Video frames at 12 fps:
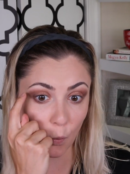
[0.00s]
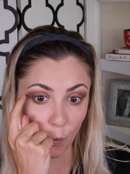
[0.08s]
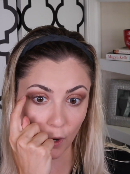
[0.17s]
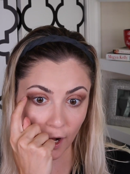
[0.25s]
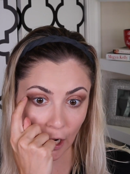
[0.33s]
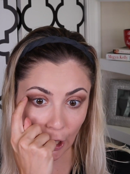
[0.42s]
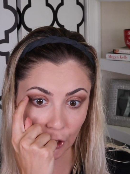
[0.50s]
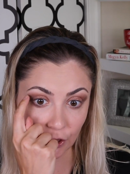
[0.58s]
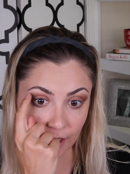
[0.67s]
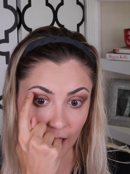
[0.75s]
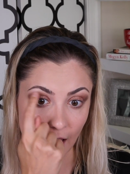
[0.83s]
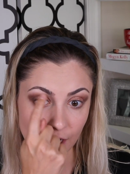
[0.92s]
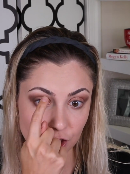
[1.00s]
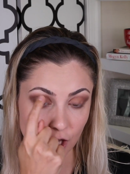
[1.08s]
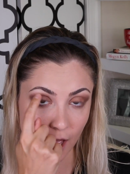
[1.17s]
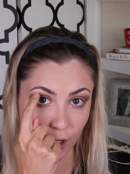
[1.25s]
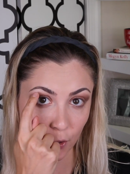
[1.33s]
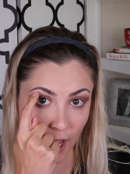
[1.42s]
where the
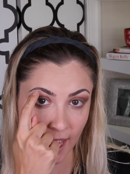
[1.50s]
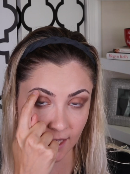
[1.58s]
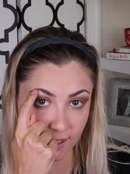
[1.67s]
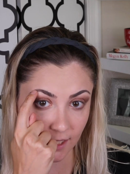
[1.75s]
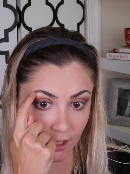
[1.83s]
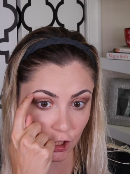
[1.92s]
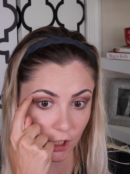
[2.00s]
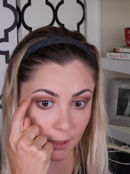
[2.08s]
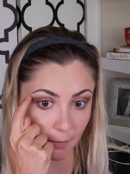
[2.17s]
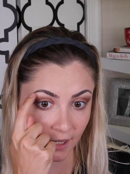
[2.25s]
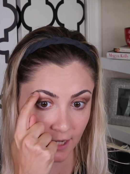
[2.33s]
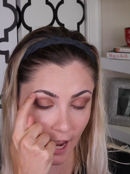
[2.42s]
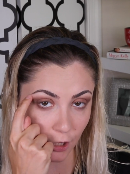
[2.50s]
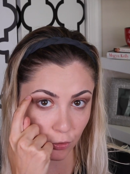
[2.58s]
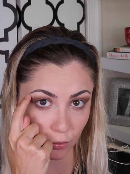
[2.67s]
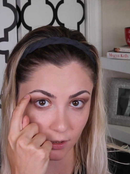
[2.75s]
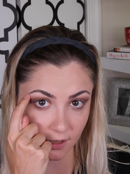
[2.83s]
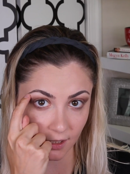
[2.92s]
eyeshadow ends and just my
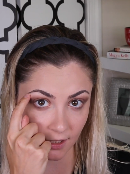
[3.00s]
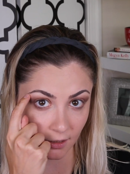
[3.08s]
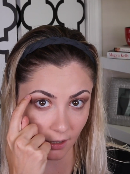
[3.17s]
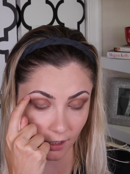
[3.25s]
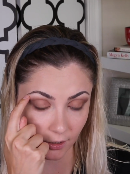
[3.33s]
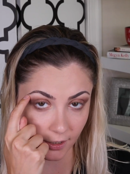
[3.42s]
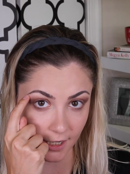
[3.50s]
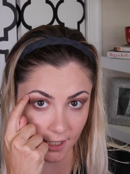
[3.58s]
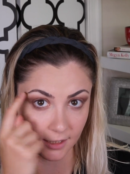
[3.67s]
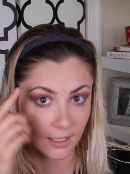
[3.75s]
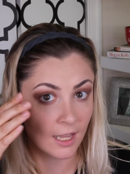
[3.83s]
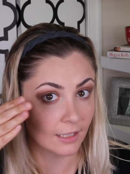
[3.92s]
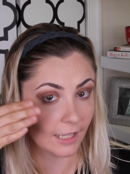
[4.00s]
natural skin color is.